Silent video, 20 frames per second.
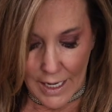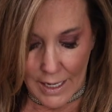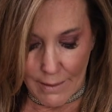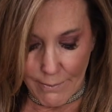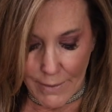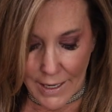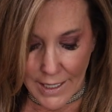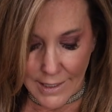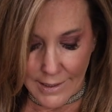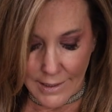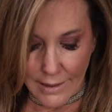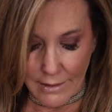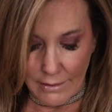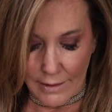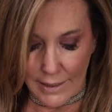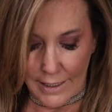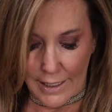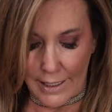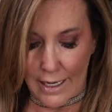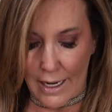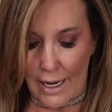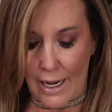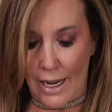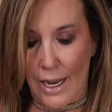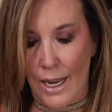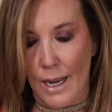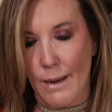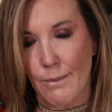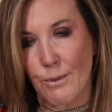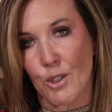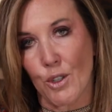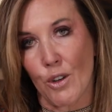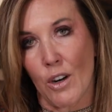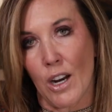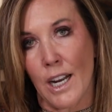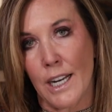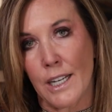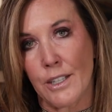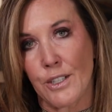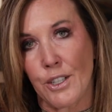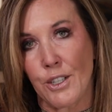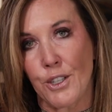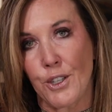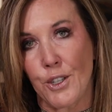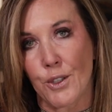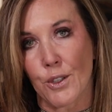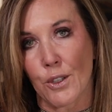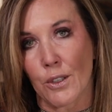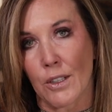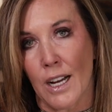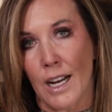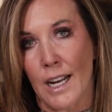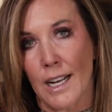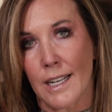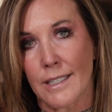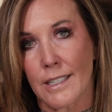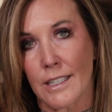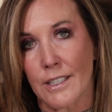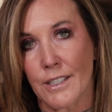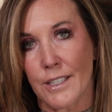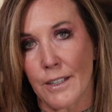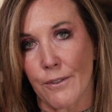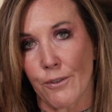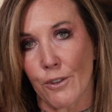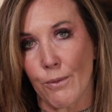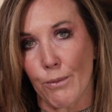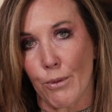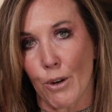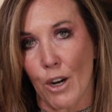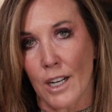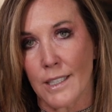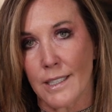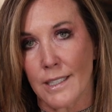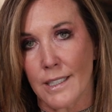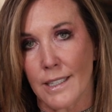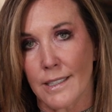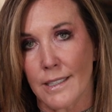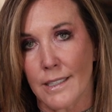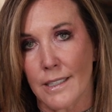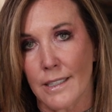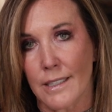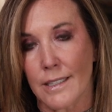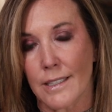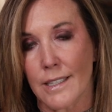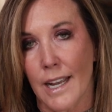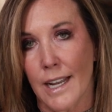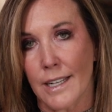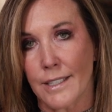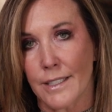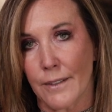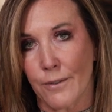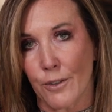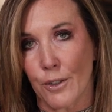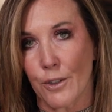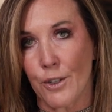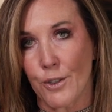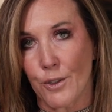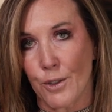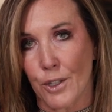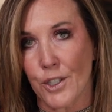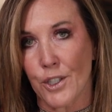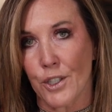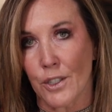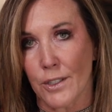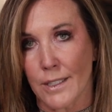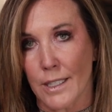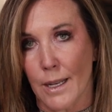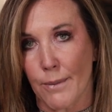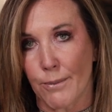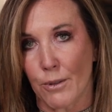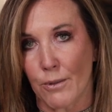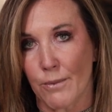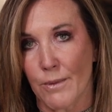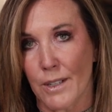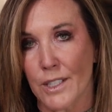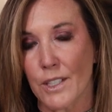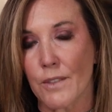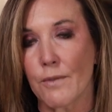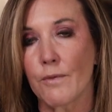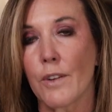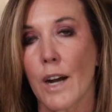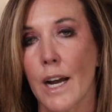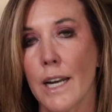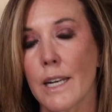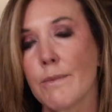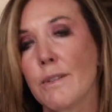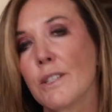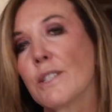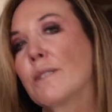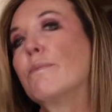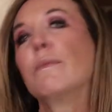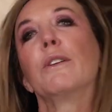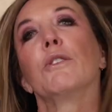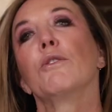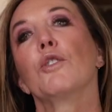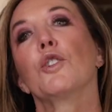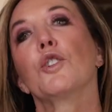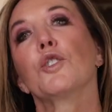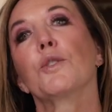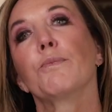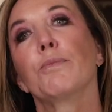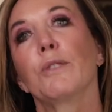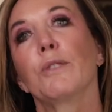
And basically, I'm trying to utilize different processes and different nutritional supplements, vitamins, minerals,